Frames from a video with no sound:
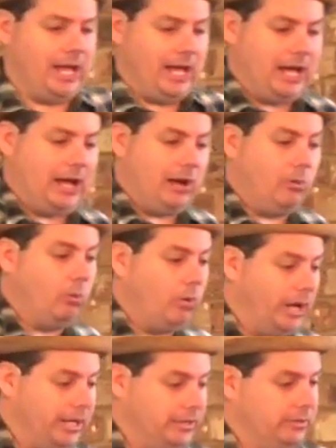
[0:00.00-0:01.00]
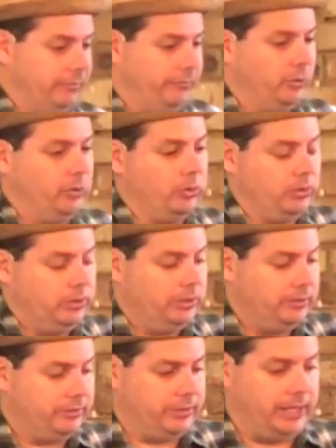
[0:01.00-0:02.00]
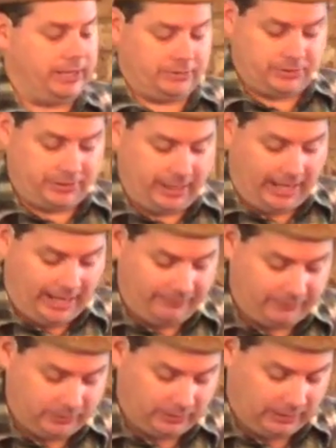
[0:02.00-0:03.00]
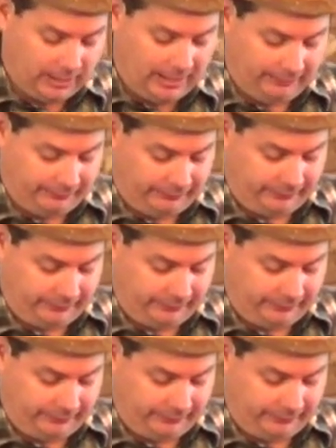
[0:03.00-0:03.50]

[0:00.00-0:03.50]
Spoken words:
are wonderful things to have in your life.